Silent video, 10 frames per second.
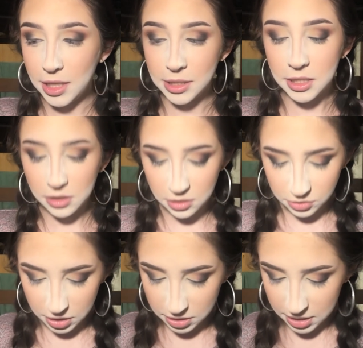This is the
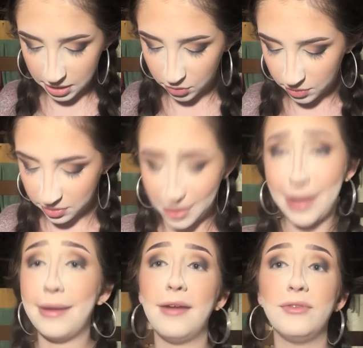closest thing to, that
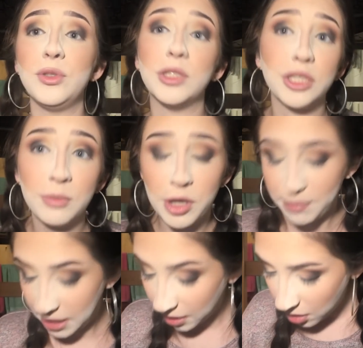I have to a shimmery
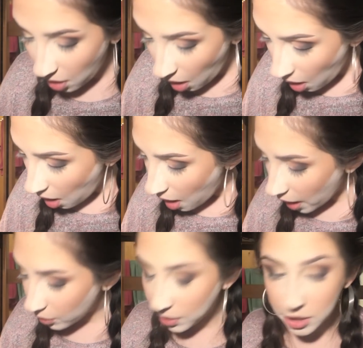pink.
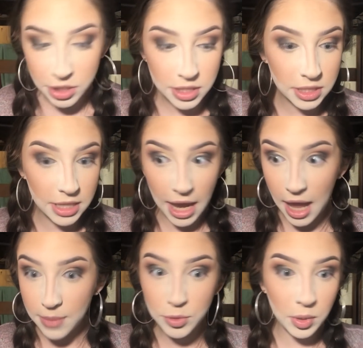I really just
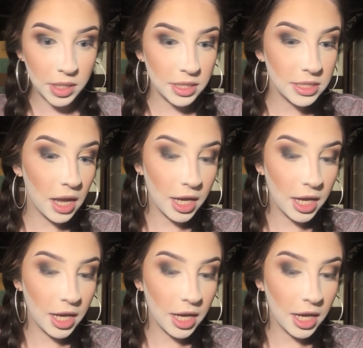stabbed one of these